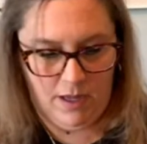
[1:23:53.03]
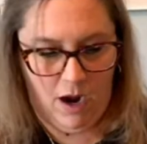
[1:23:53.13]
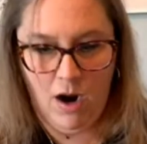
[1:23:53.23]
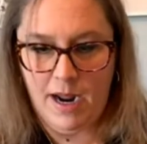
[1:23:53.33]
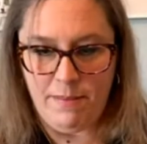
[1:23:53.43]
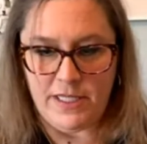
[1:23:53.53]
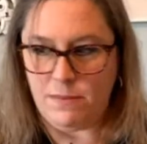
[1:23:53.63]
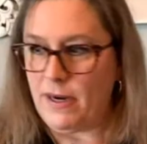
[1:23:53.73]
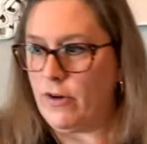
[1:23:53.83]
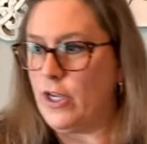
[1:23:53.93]
all right, Miss
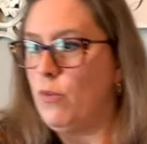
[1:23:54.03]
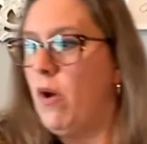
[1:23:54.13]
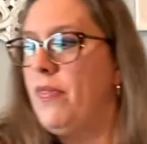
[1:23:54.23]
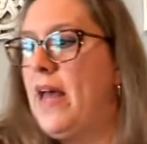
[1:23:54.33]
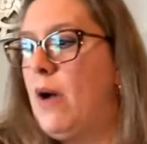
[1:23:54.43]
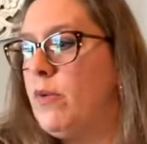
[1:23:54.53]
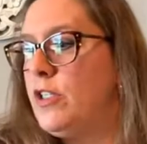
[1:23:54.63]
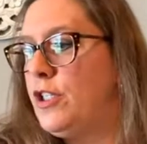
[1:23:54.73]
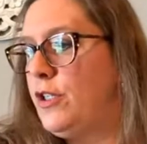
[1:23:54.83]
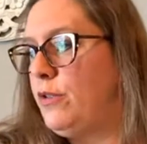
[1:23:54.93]
Mary, you want that
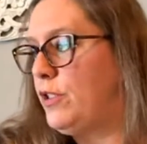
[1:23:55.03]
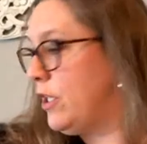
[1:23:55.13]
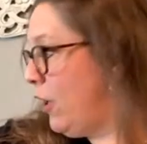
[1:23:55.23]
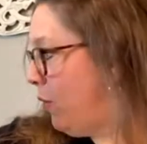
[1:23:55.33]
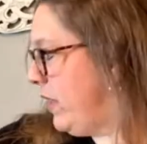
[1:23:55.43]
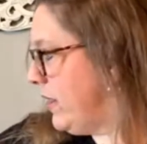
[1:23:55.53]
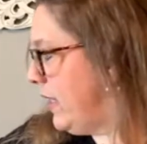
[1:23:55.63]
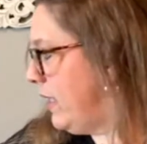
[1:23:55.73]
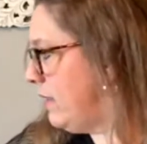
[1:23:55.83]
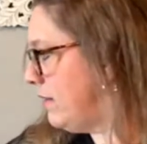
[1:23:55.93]
one too to go with
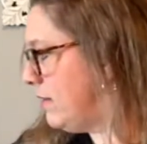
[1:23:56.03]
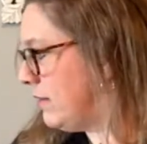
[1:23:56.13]
it?